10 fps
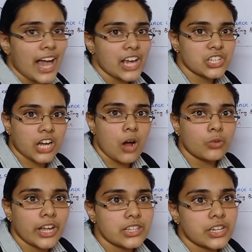cash
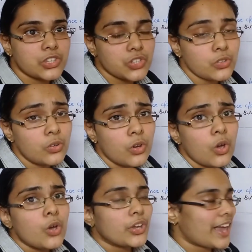account debtor to
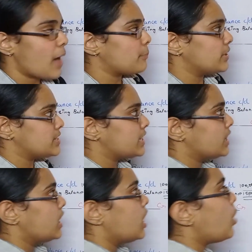capital.